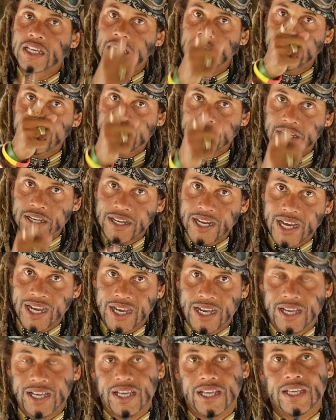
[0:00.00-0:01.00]
and then an
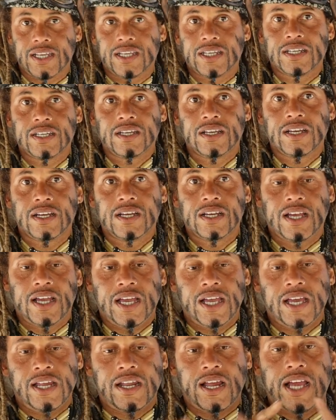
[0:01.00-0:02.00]
I.
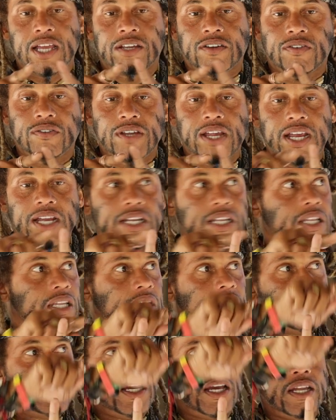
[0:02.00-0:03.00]
And I created
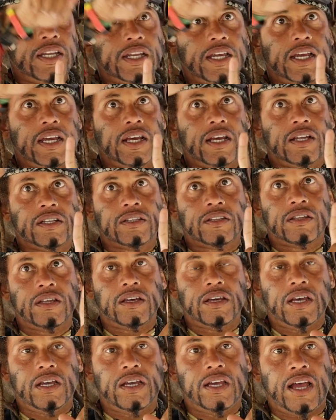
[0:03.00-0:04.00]
it, and
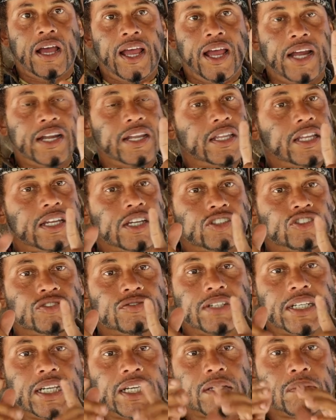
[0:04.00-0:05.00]
I had it in a
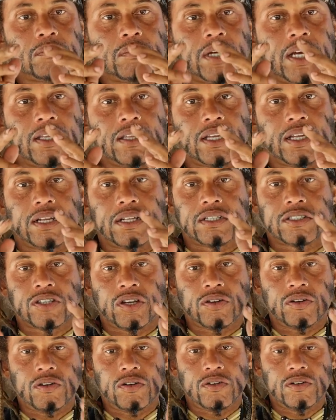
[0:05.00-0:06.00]
dream, and then it
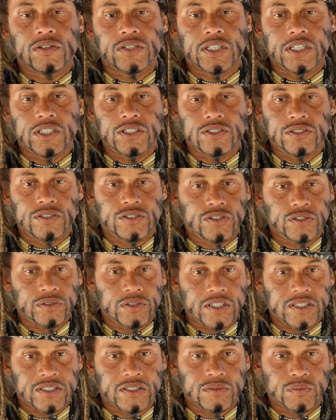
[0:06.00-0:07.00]
turned into
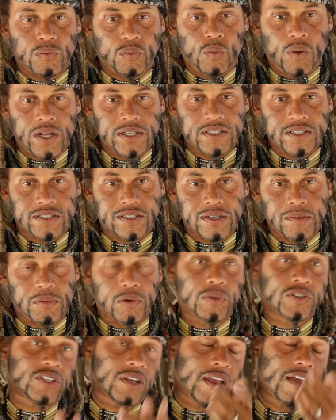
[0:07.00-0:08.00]
this one
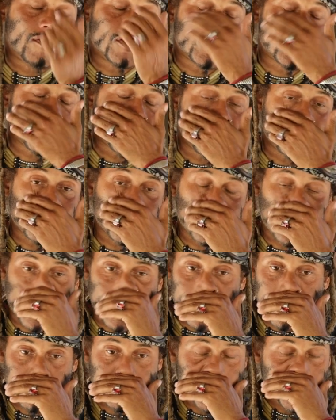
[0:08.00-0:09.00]
symbol, which I haven't shown you
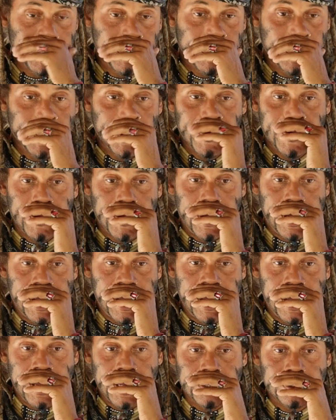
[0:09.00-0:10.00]
yet.
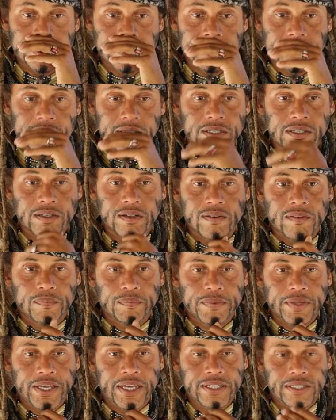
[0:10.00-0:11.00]
And
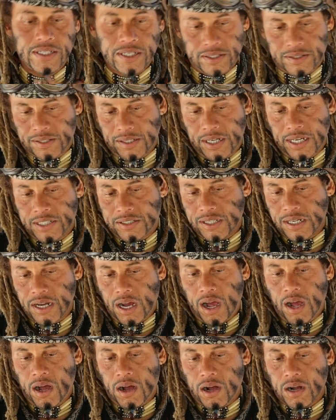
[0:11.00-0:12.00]
it's an
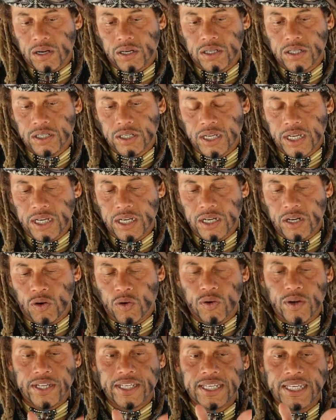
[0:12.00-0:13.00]
ankh,
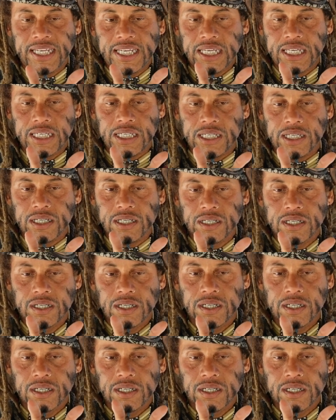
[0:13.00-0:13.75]
or a key.